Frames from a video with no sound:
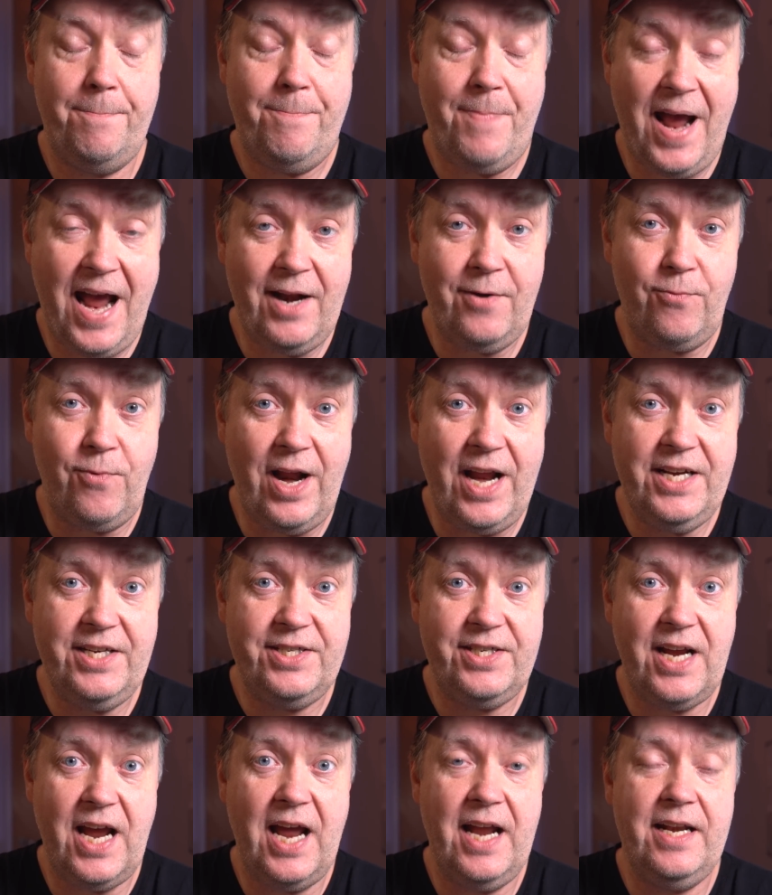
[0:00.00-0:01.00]
bad
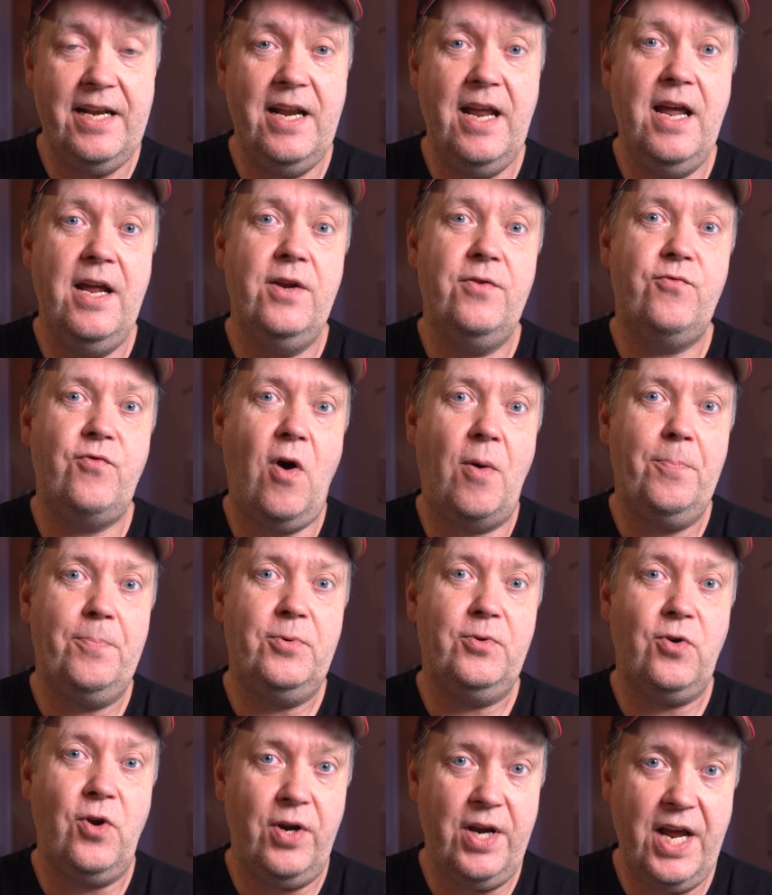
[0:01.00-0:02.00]
range and
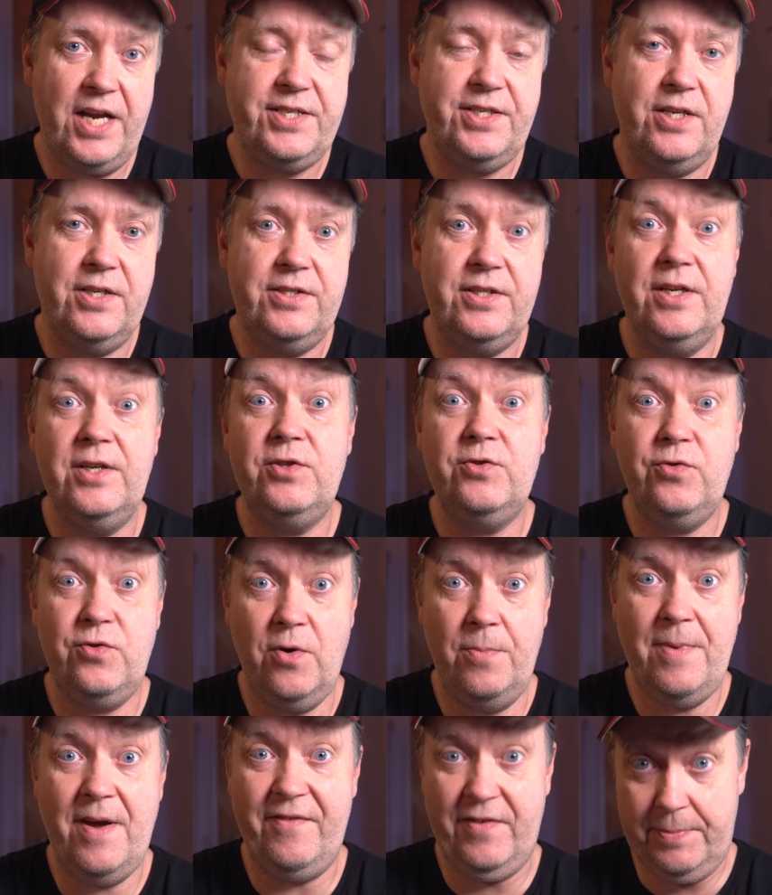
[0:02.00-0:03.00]
dropped connections to
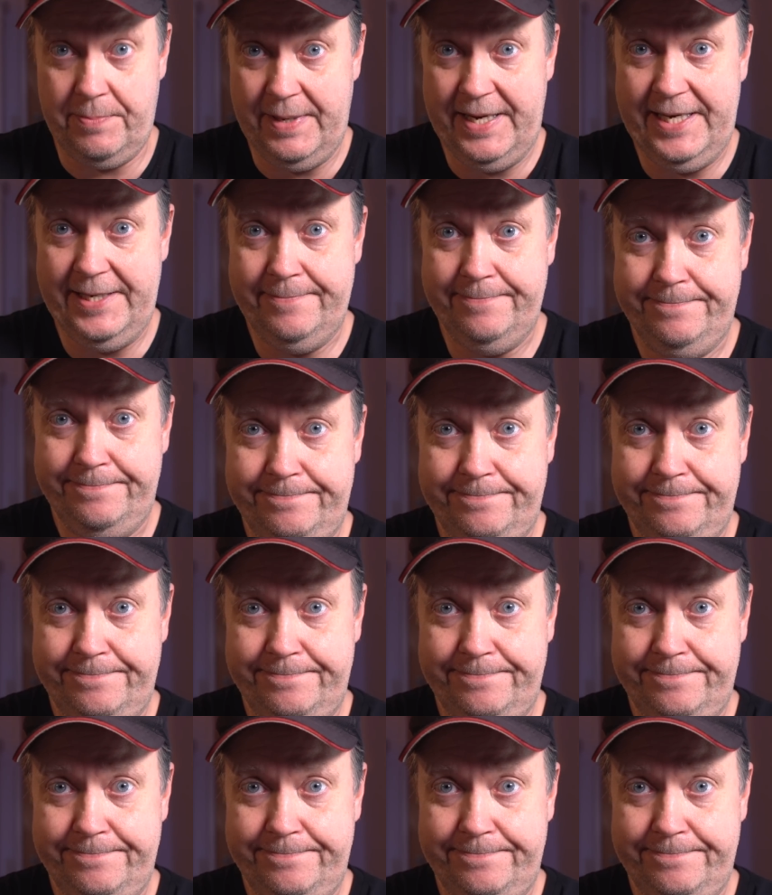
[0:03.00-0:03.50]
your Mavic Mini.